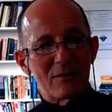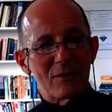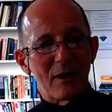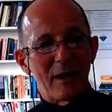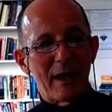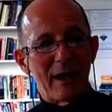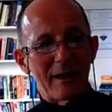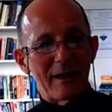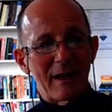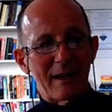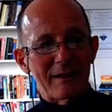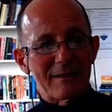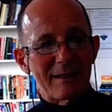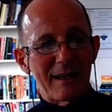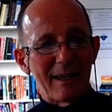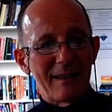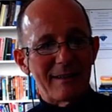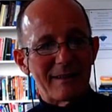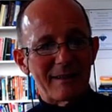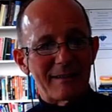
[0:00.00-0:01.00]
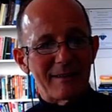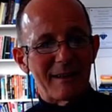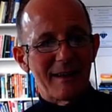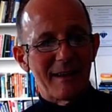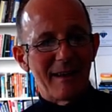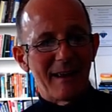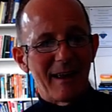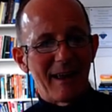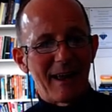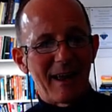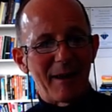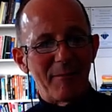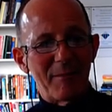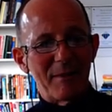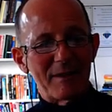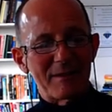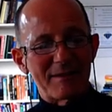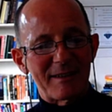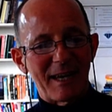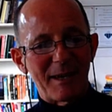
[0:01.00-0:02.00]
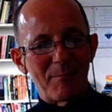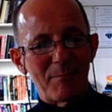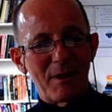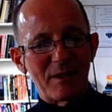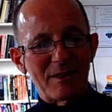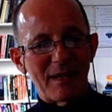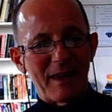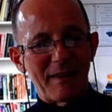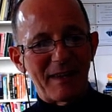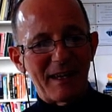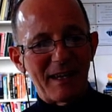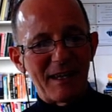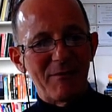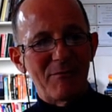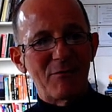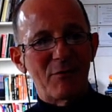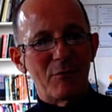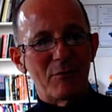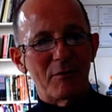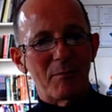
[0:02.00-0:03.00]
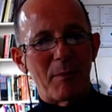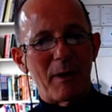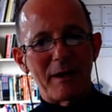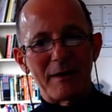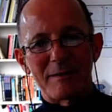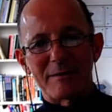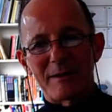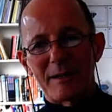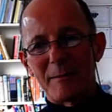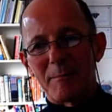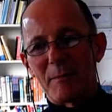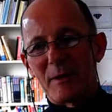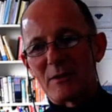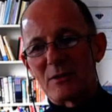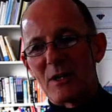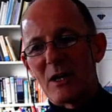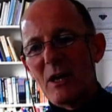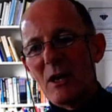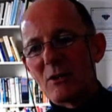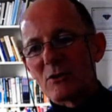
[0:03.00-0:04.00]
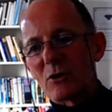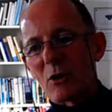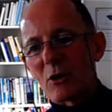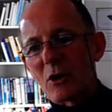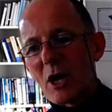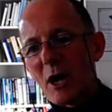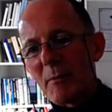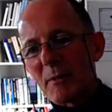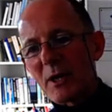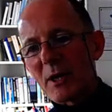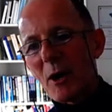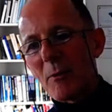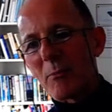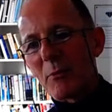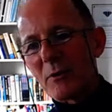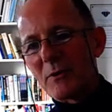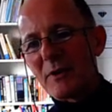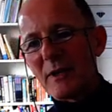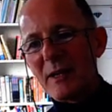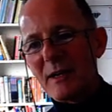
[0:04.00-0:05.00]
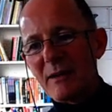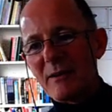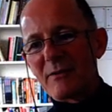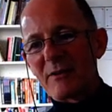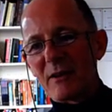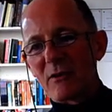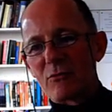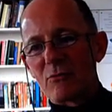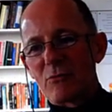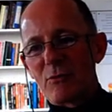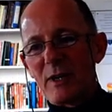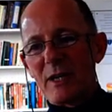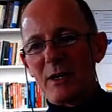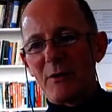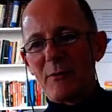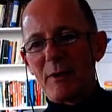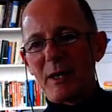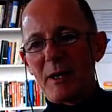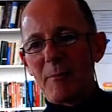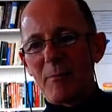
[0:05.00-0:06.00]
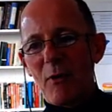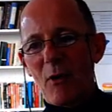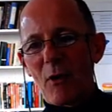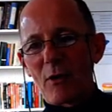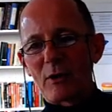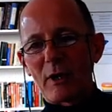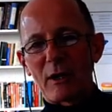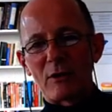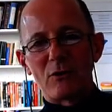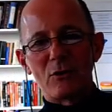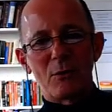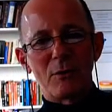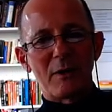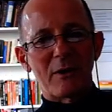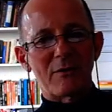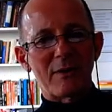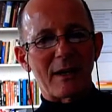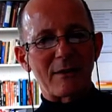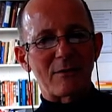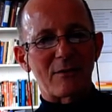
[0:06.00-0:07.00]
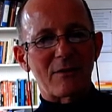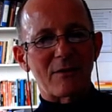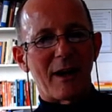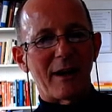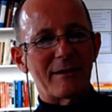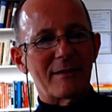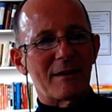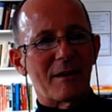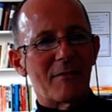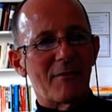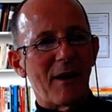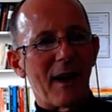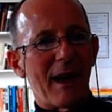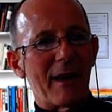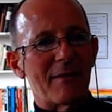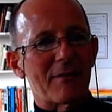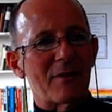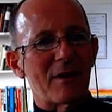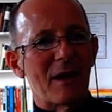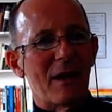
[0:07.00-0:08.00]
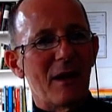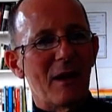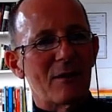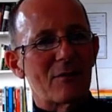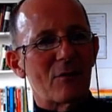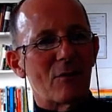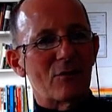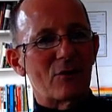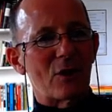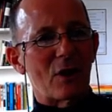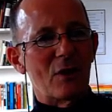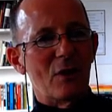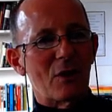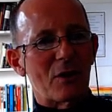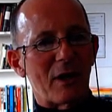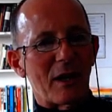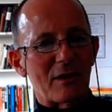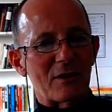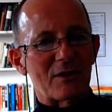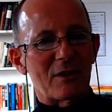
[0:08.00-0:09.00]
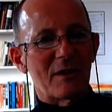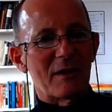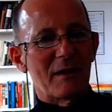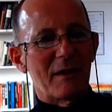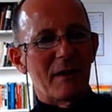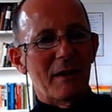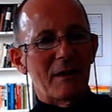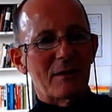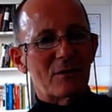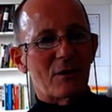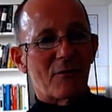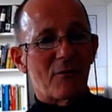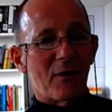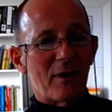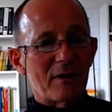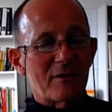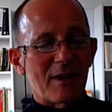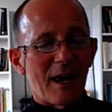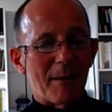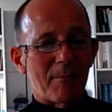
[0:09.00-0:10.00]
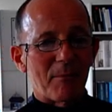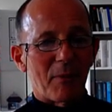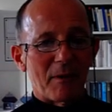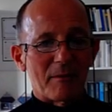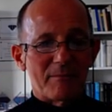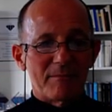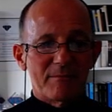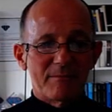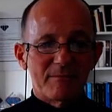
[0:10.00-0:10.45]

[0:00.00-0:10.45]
extended statement, and the influenced by statement. So coming up with these is really, really important, like doing this exercise in advance so that you can look at. So for example,